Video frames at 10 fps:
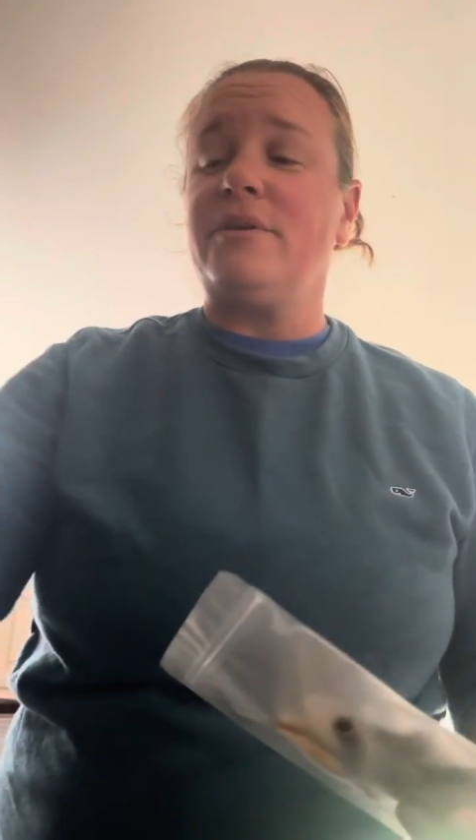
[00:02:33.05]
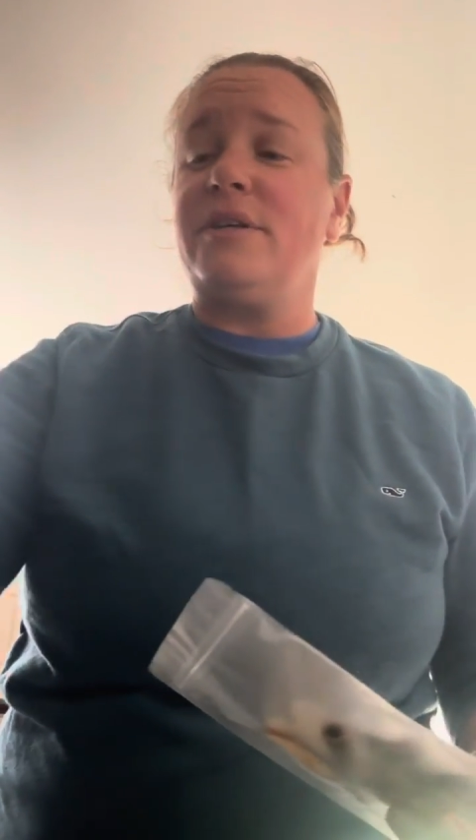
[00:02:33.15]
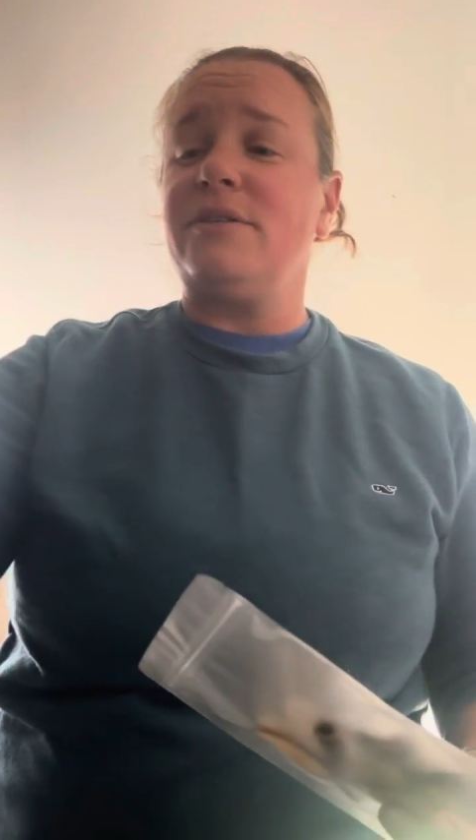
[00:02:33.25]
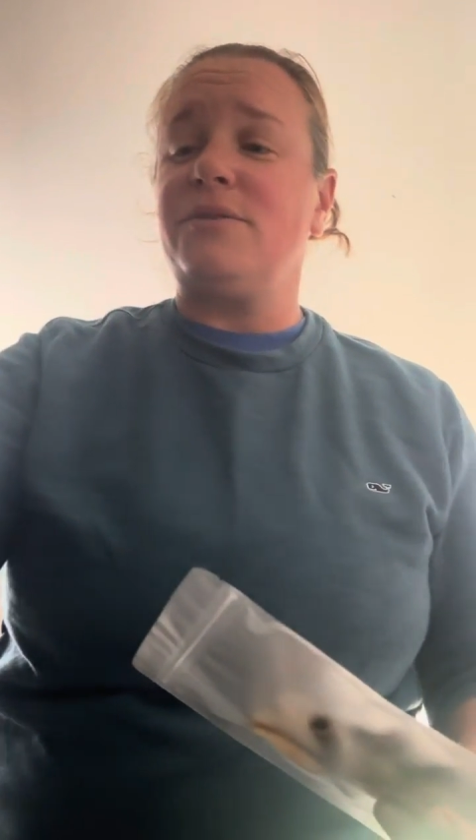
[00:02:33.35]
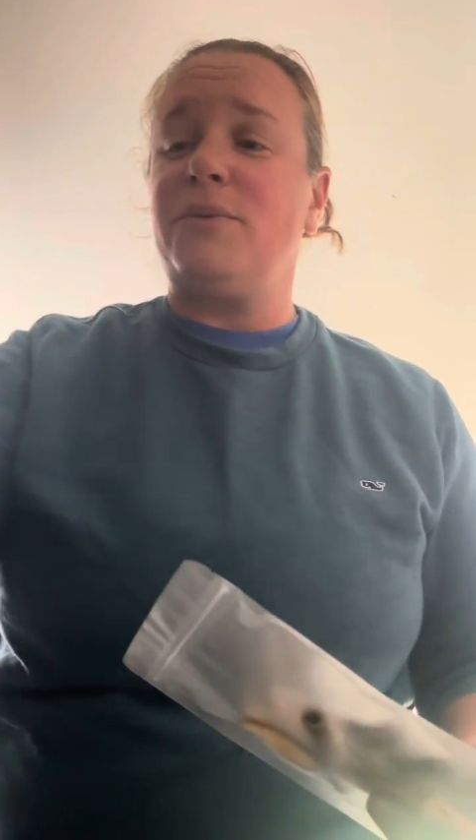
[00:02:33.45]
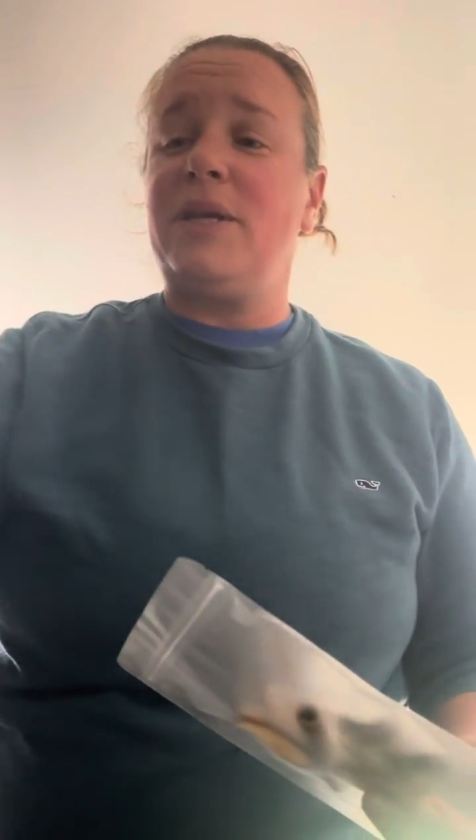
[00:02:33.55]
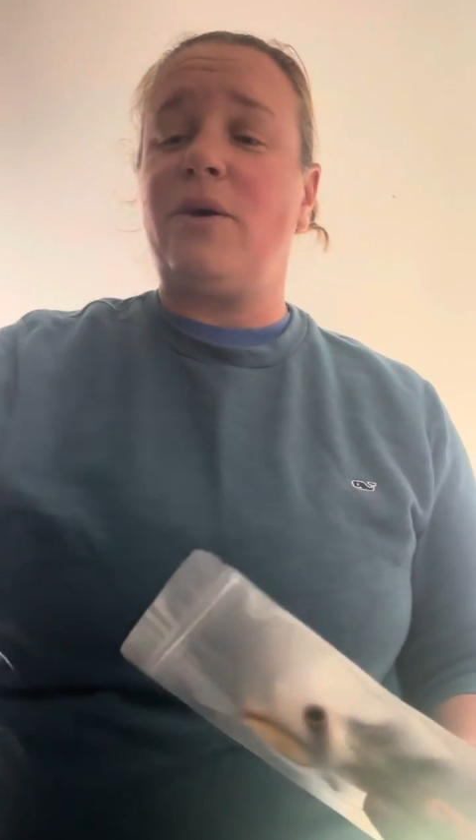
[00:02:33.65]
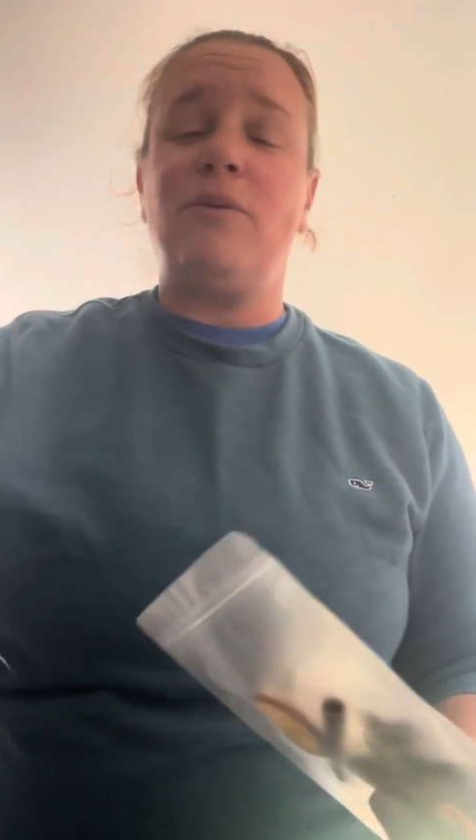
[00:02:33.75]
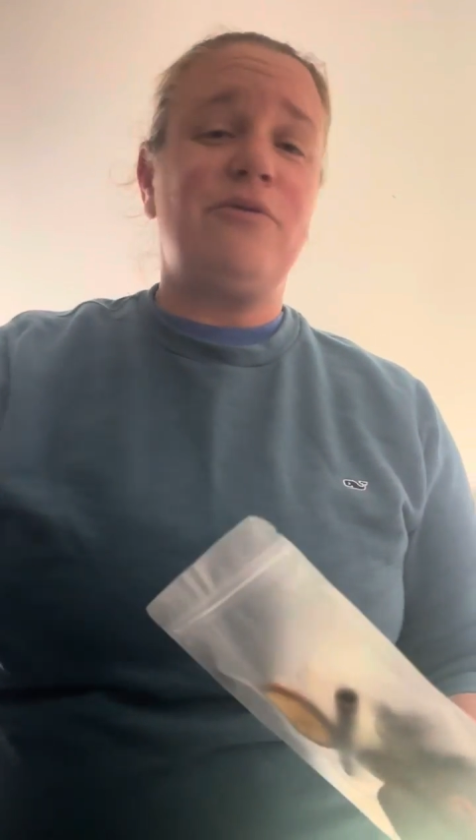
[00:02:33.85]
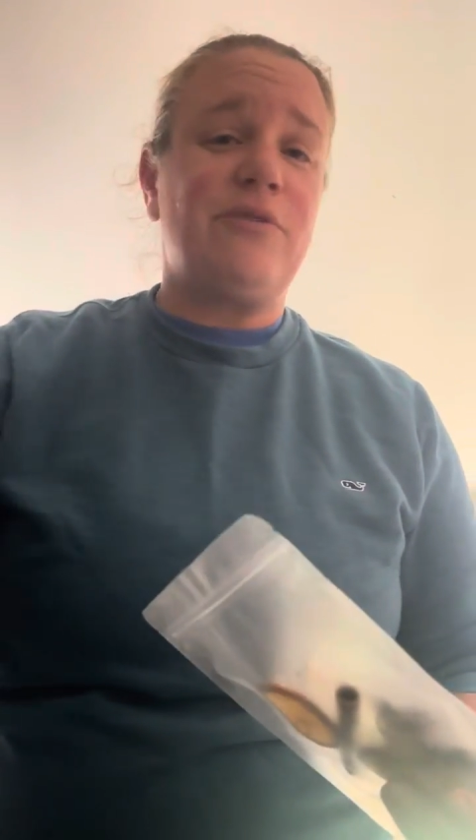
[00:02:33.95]
because we
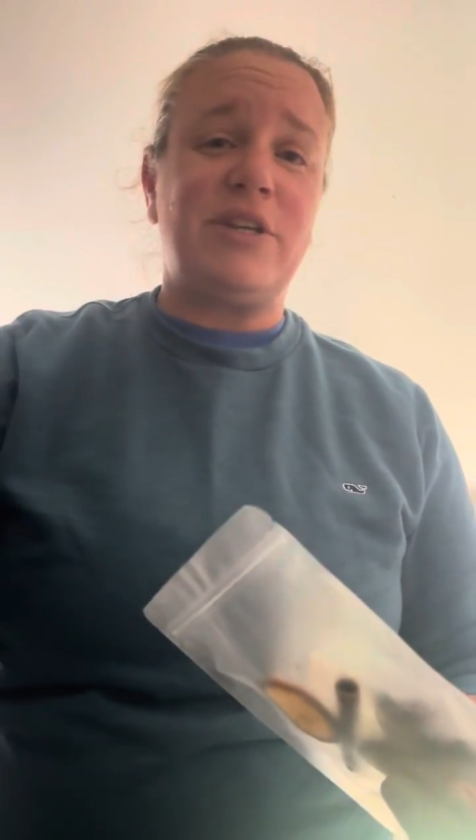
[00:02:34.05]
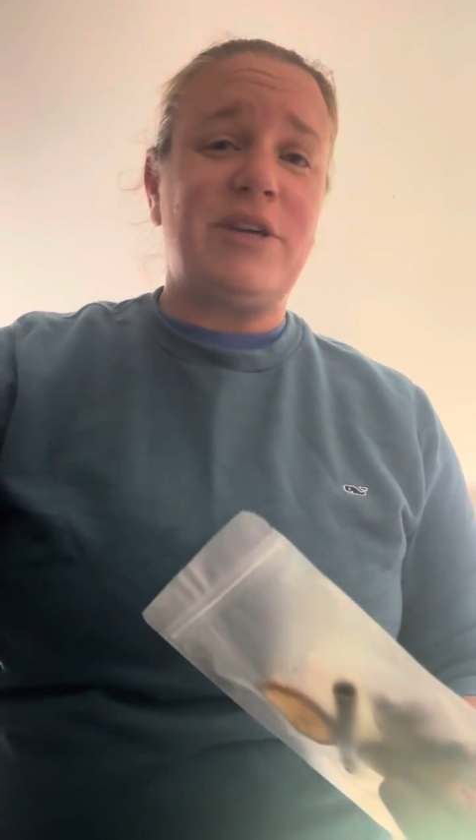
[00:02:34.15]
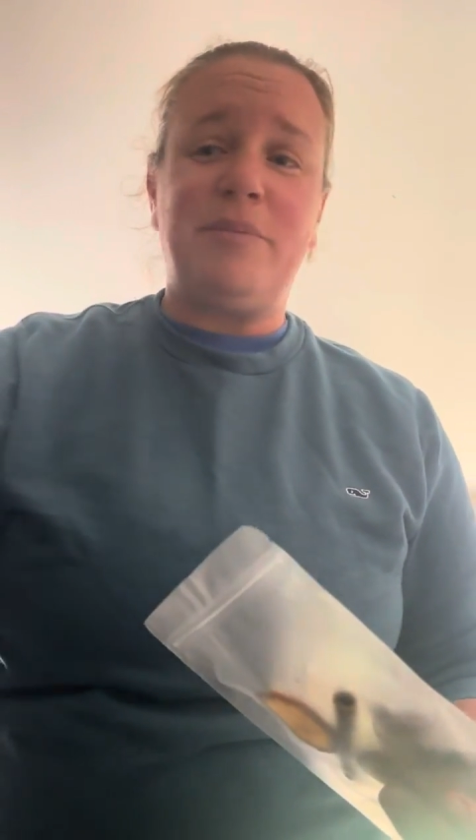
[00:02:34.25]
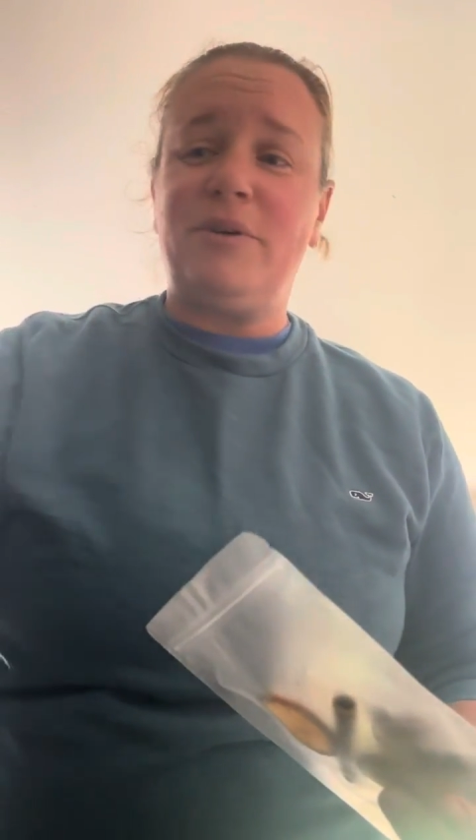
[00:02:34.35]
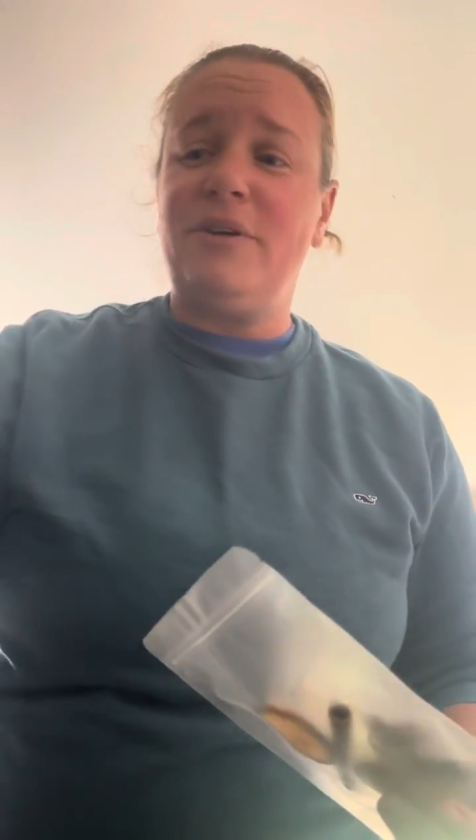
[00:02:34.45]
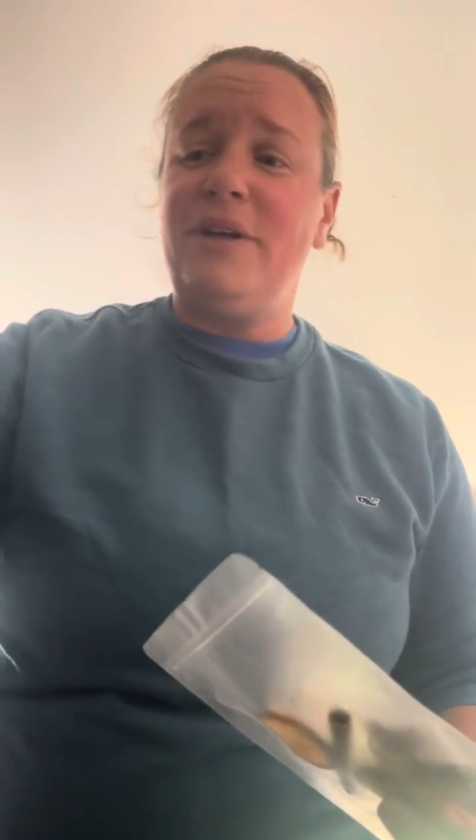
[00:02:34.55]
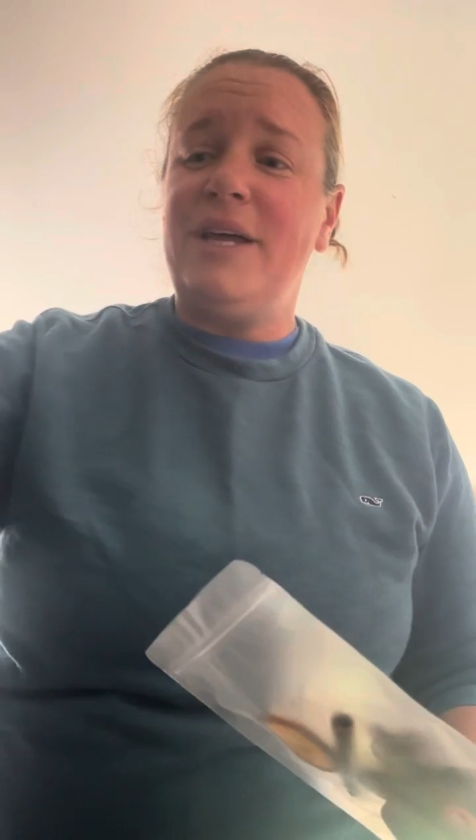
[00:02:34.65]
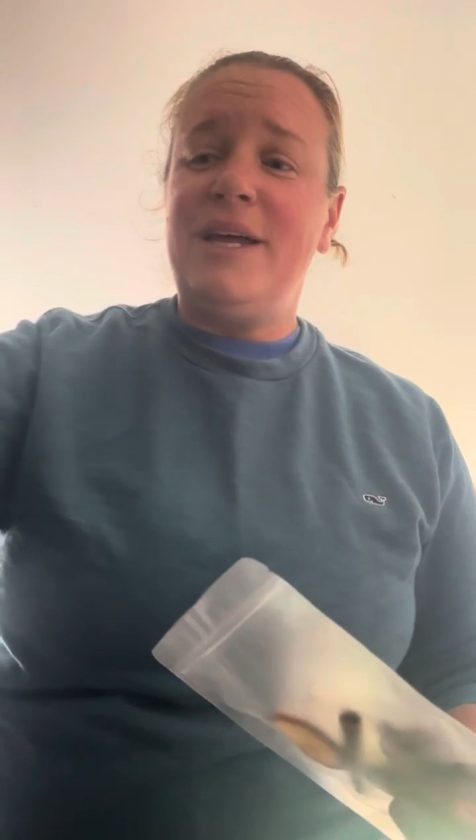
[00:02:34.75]
know fresh apple